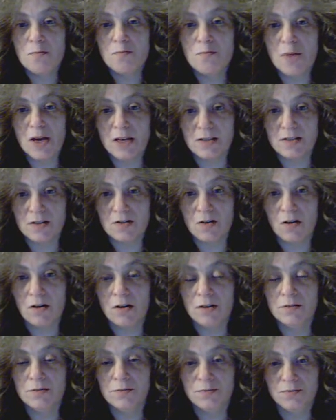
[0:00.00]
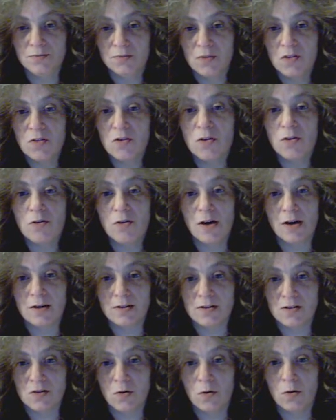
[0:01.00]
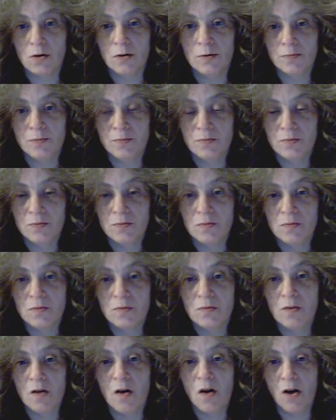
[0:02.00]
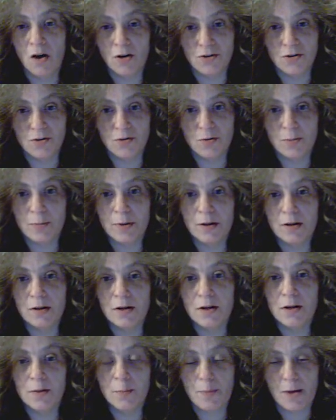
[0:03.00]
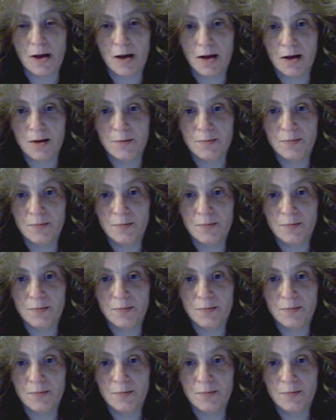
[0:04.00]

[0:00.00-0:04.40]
based on your credit score, on your ability to pay.